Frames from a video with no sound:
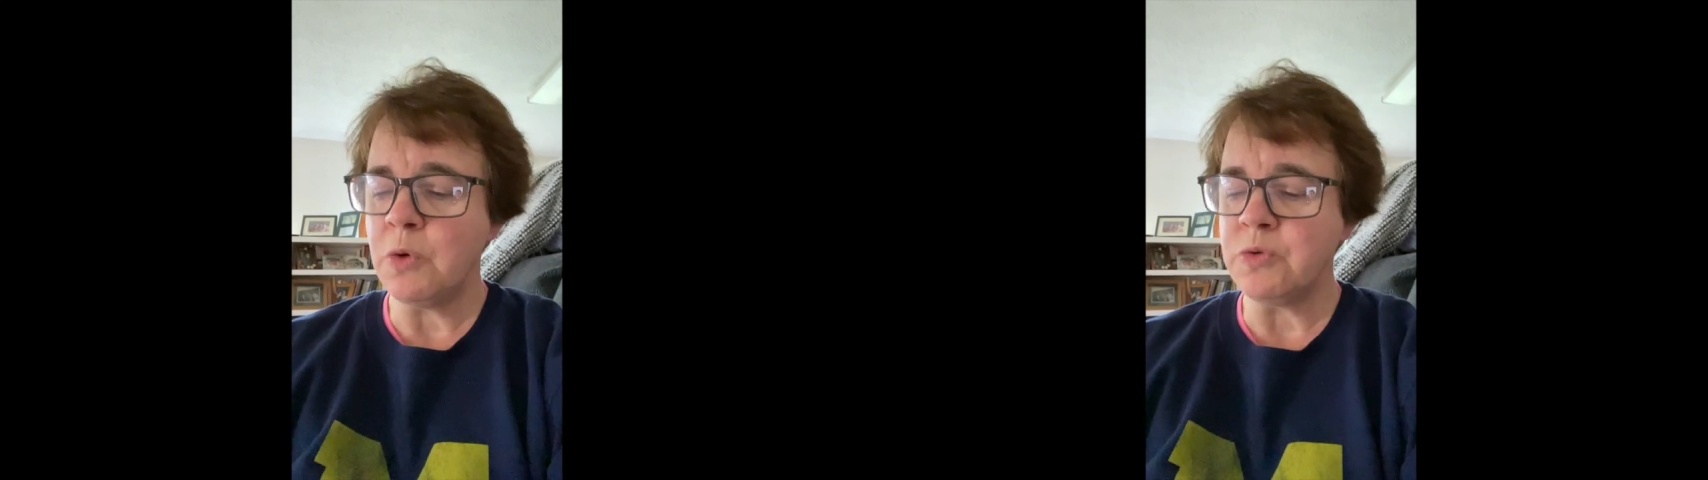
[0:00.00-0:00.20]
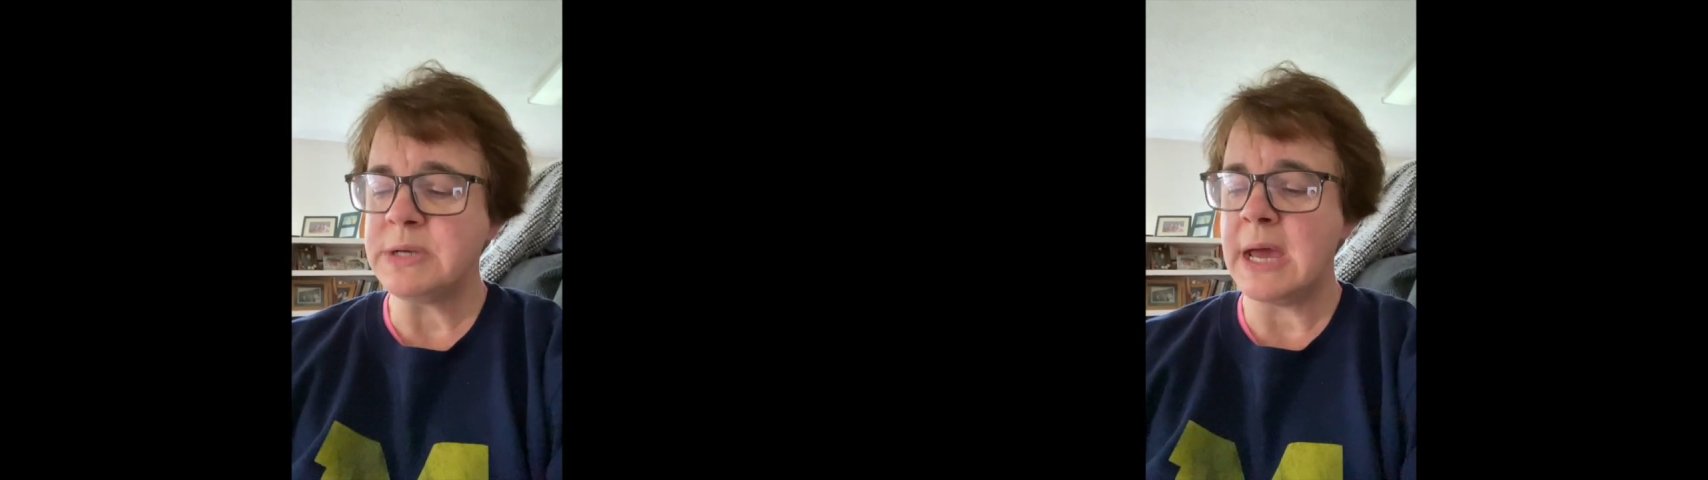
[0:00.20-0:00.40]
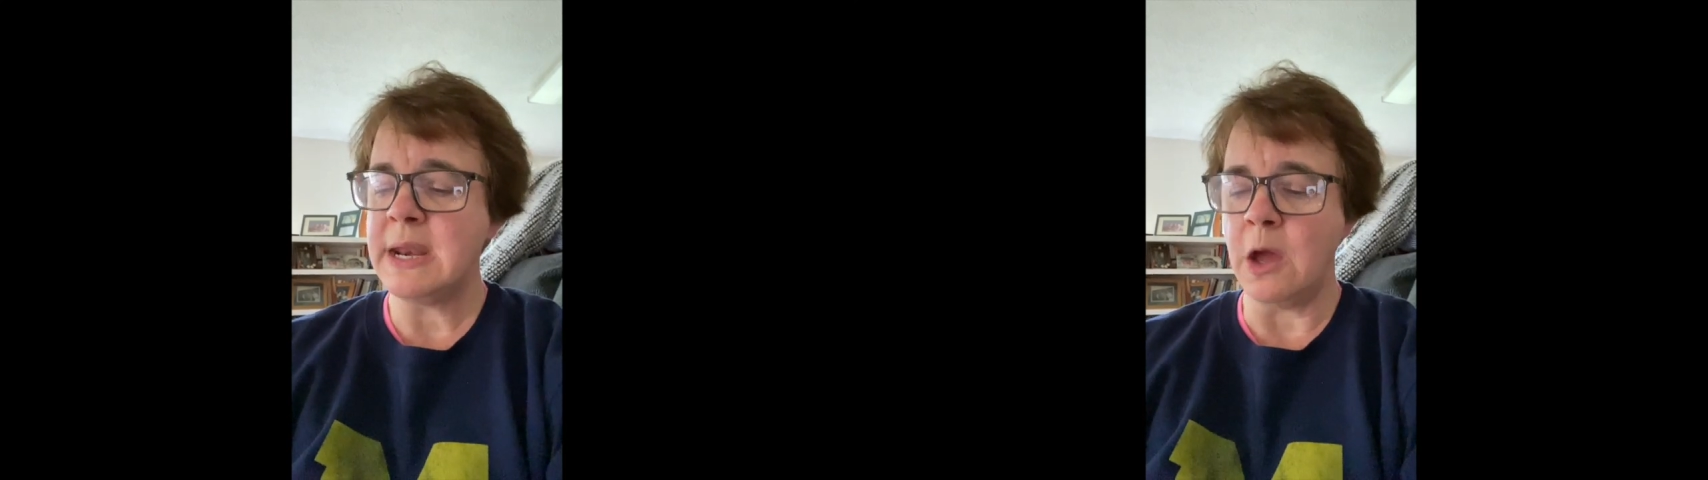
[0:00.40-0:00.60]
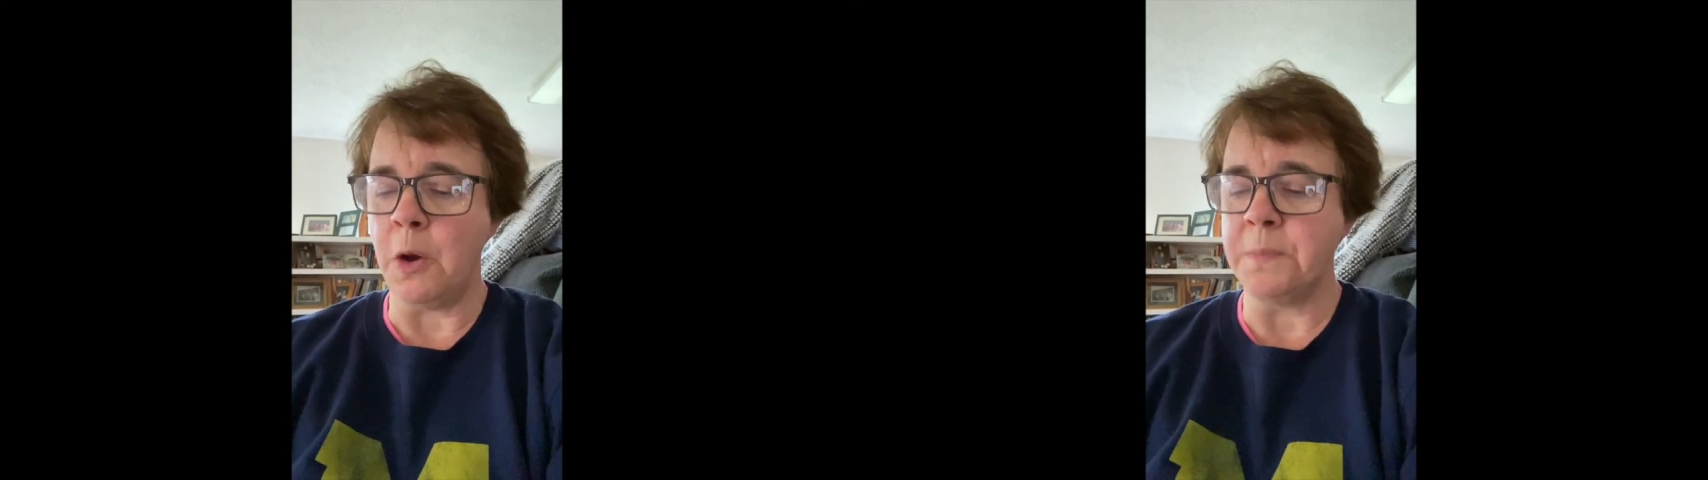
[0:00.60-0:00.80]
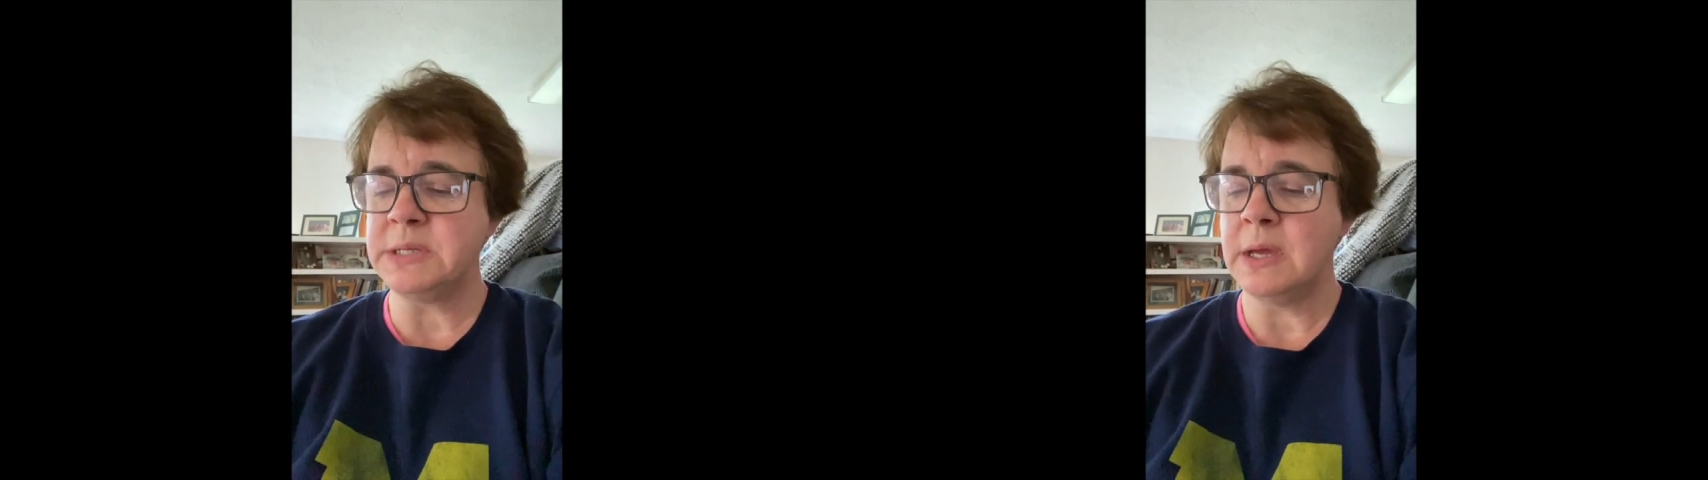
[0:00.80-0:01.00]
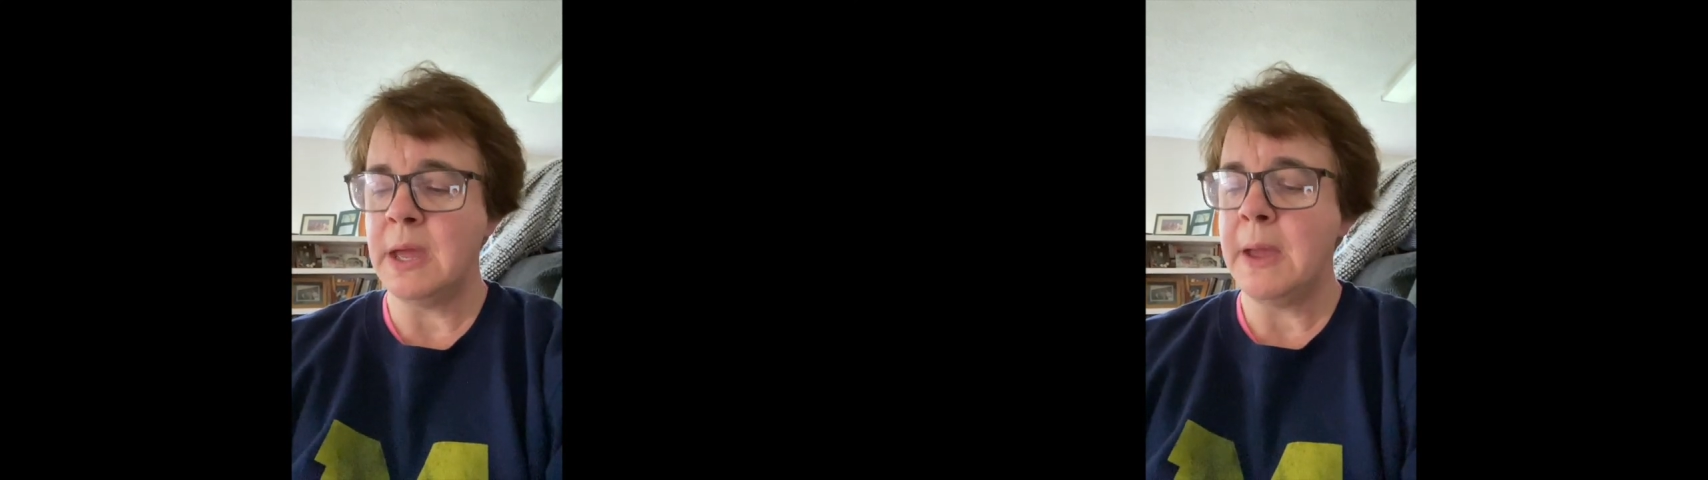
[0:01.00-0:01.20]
Roton helped